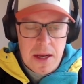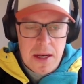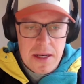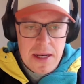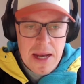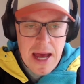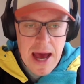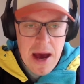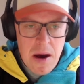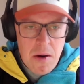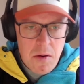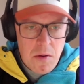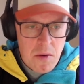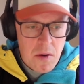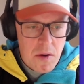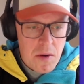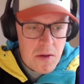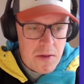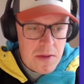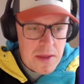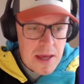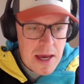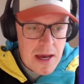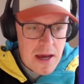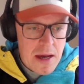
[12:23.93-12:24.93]

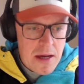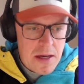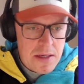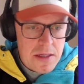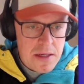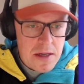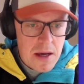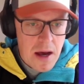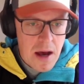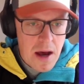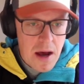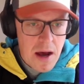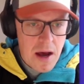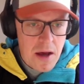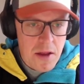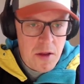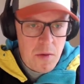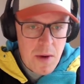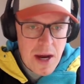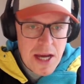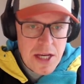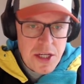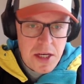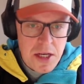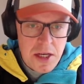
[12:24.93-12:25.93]
Now, there's
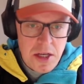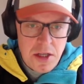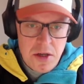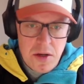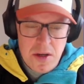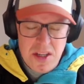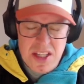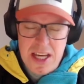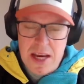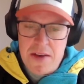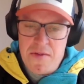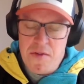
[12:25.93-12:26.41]
other ways you can do it.